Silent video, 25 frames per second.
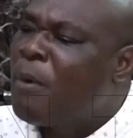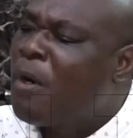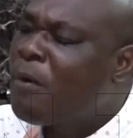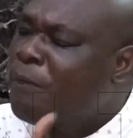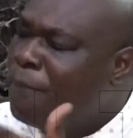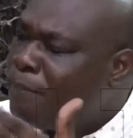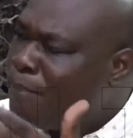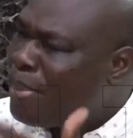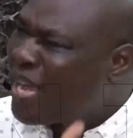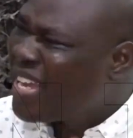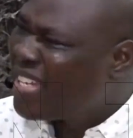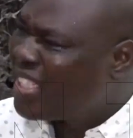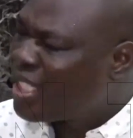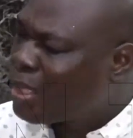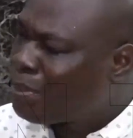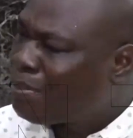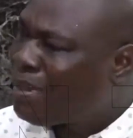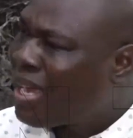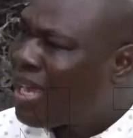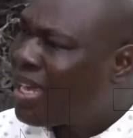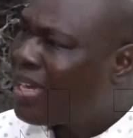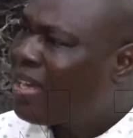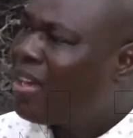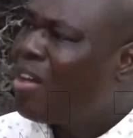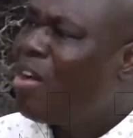of
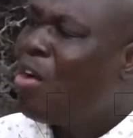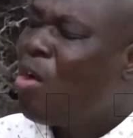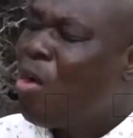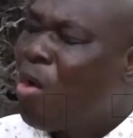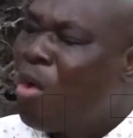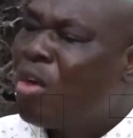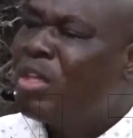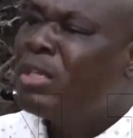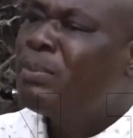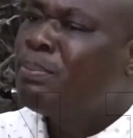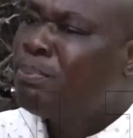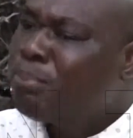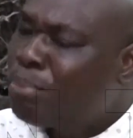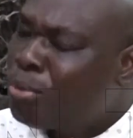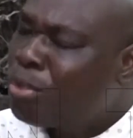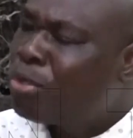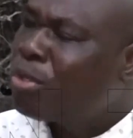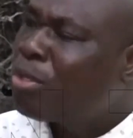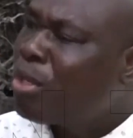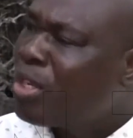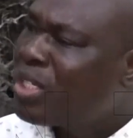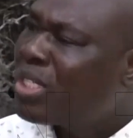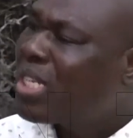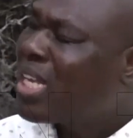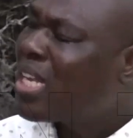benchmark on the
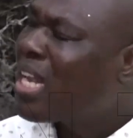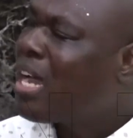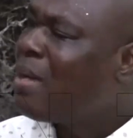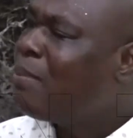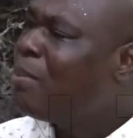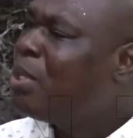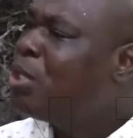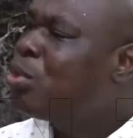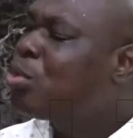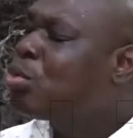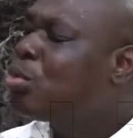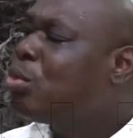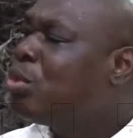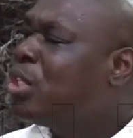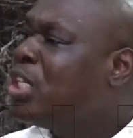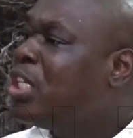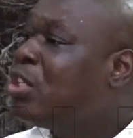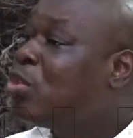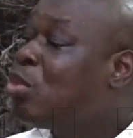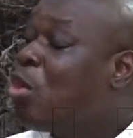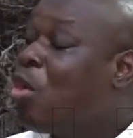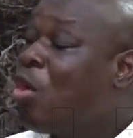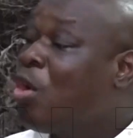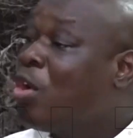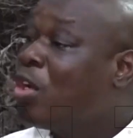products that are being sold in
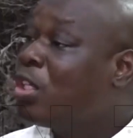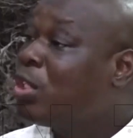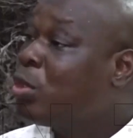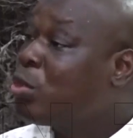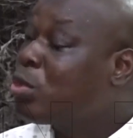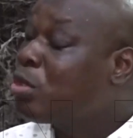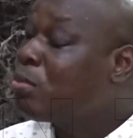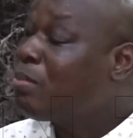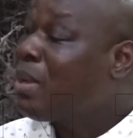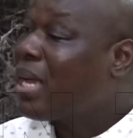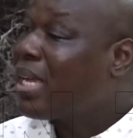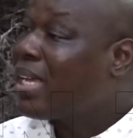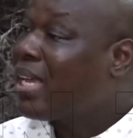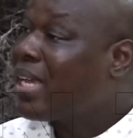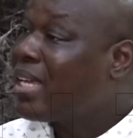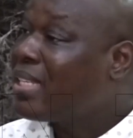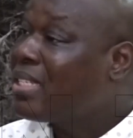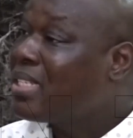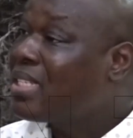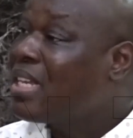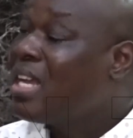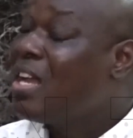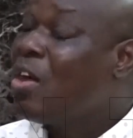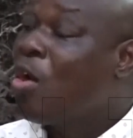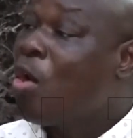all those
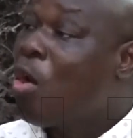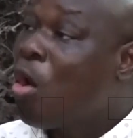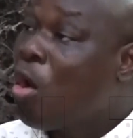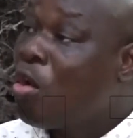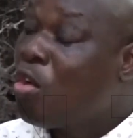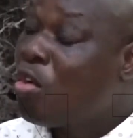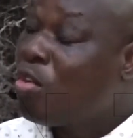markets all